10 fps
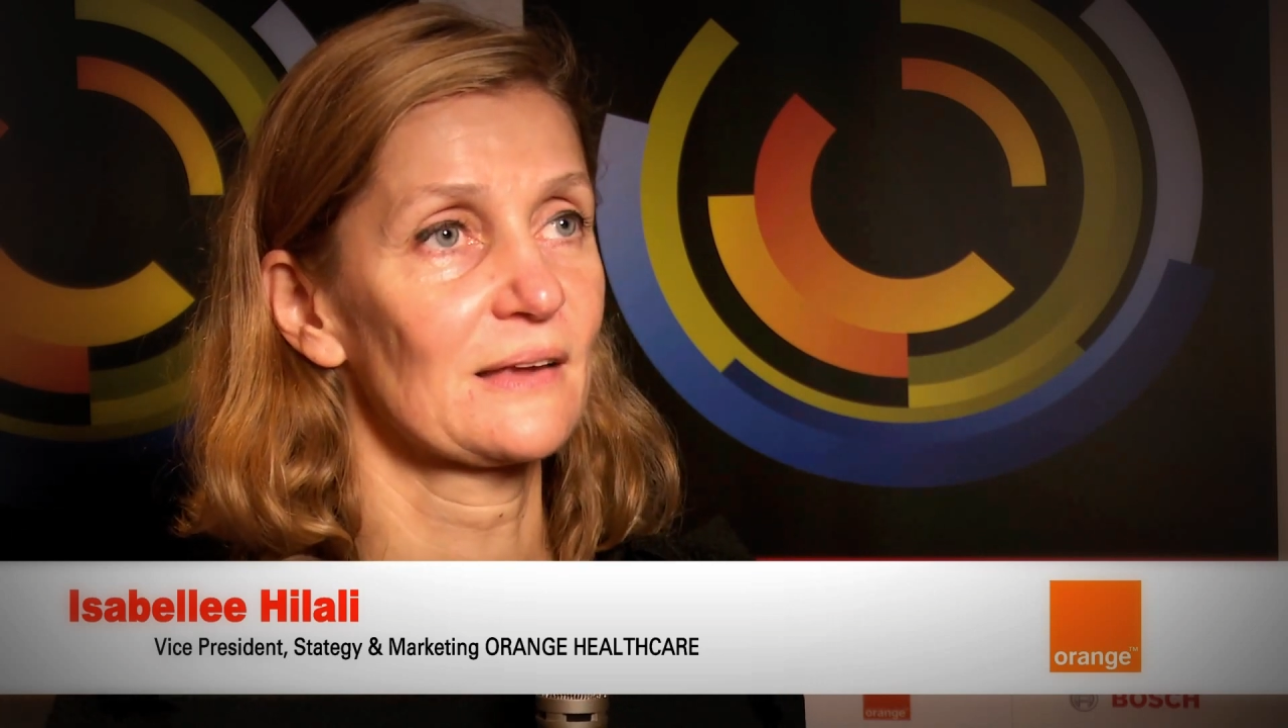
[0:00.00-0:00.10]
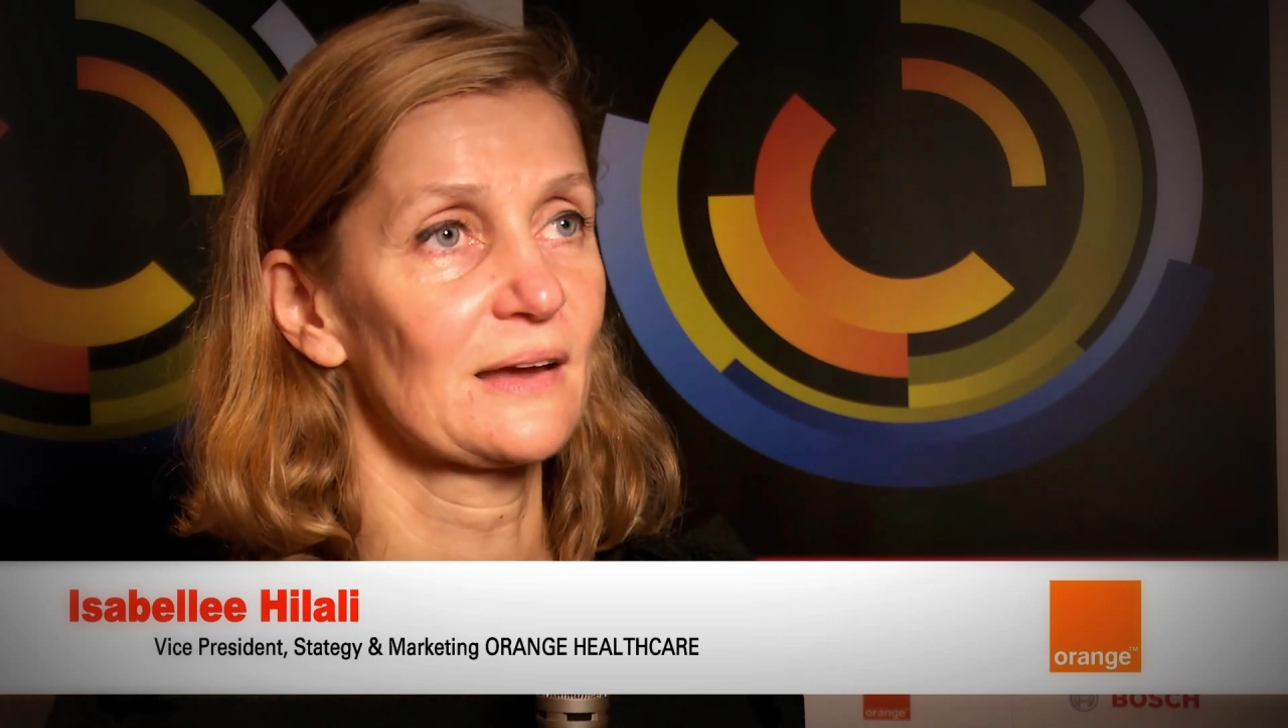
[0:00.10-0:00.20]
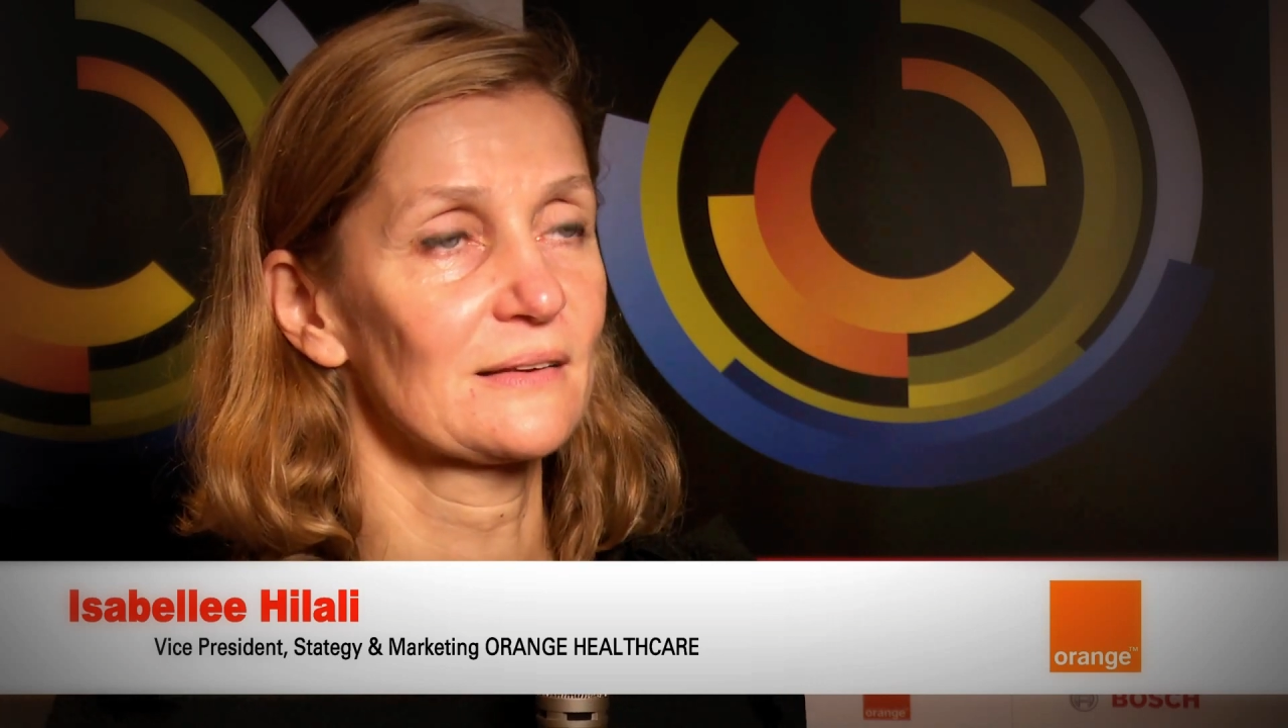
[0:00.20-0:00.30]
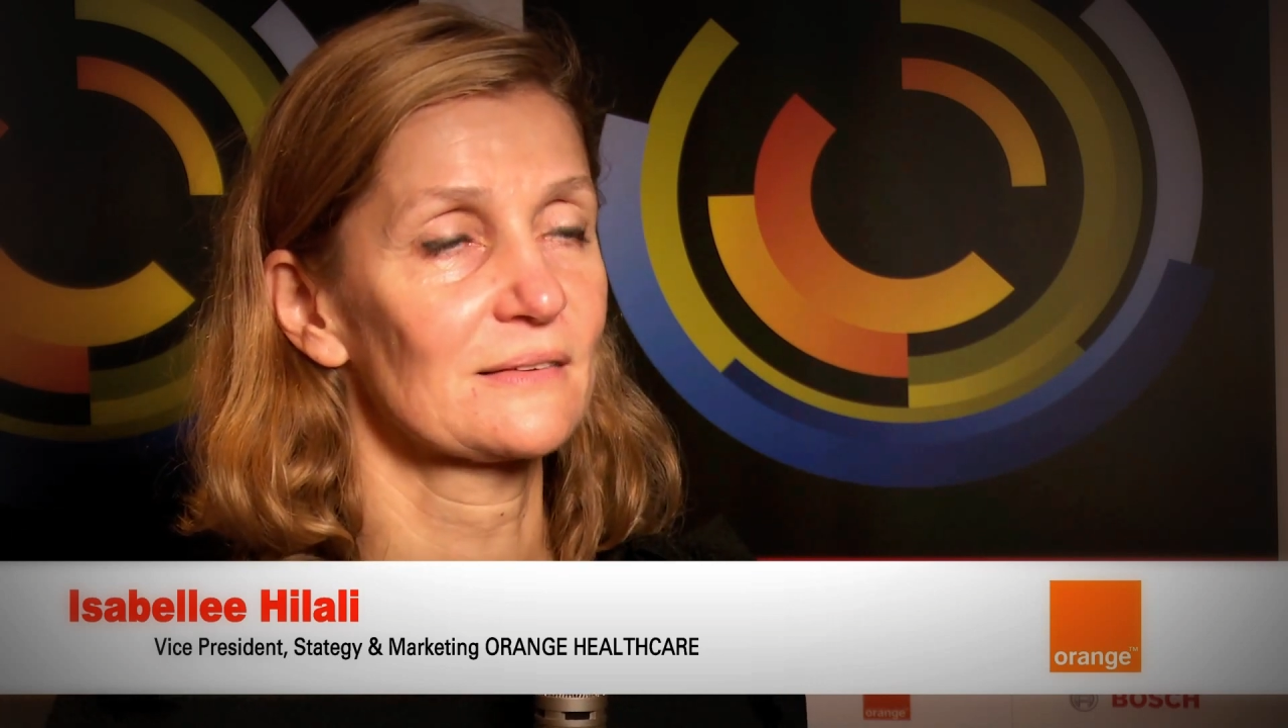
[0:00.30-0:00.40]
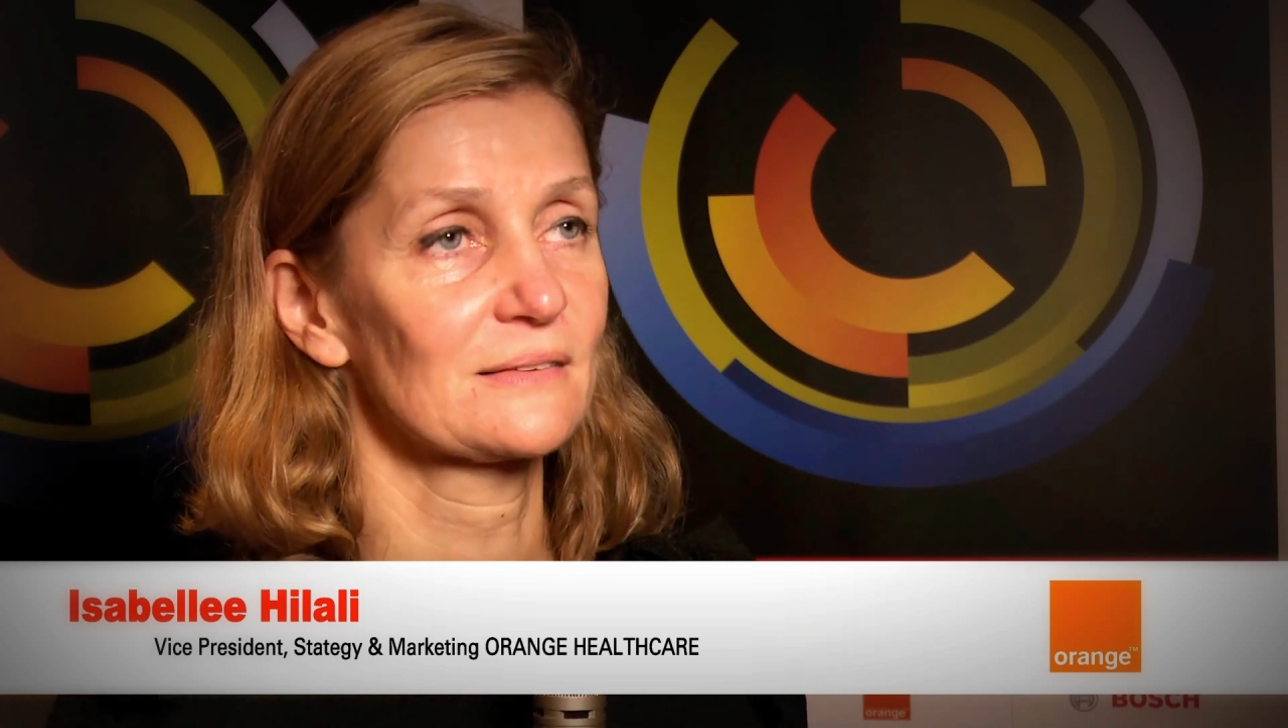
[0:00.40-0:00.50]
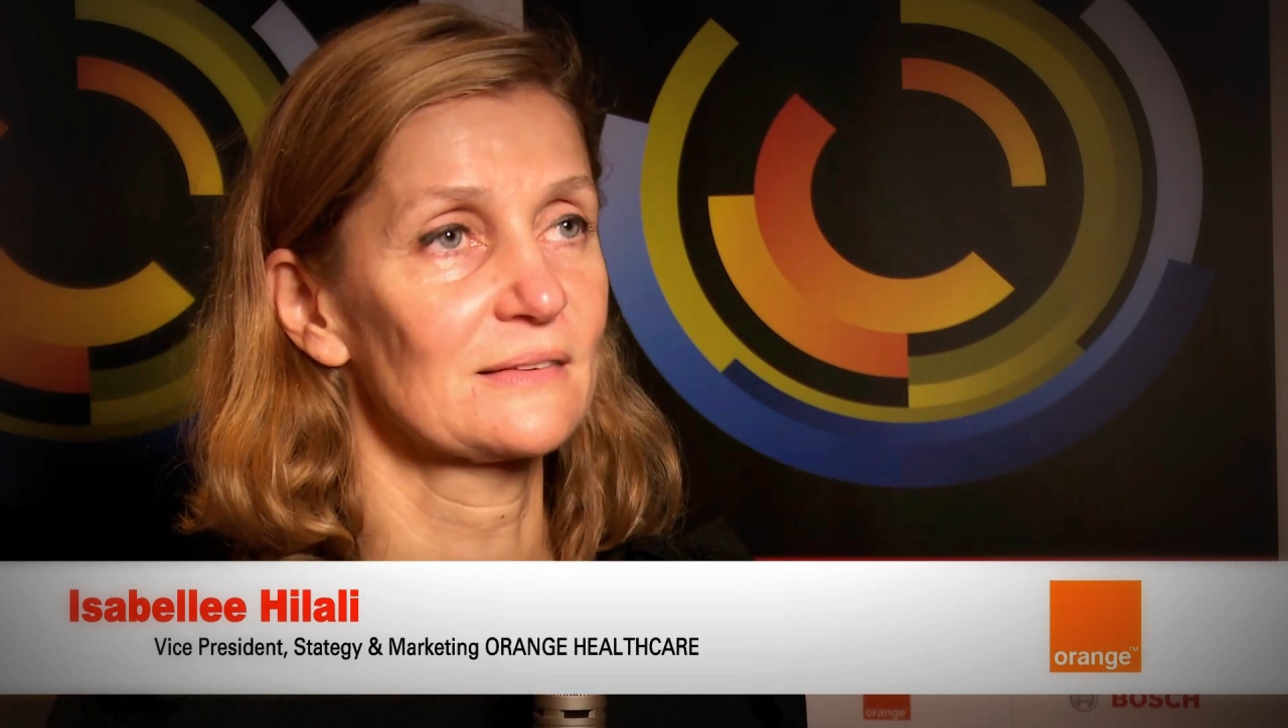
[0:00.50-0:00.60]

that